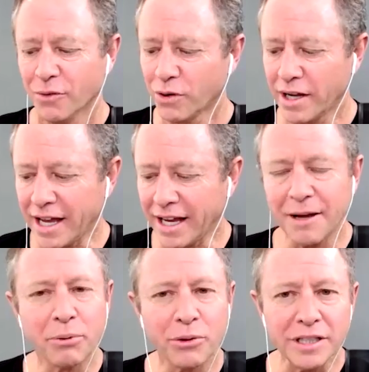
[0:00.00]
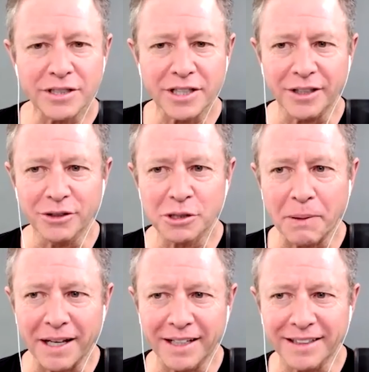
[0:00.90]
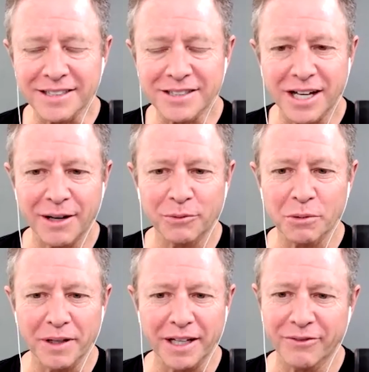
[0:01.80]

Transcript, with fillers: Well, hey, I appreciate you spending this time with me.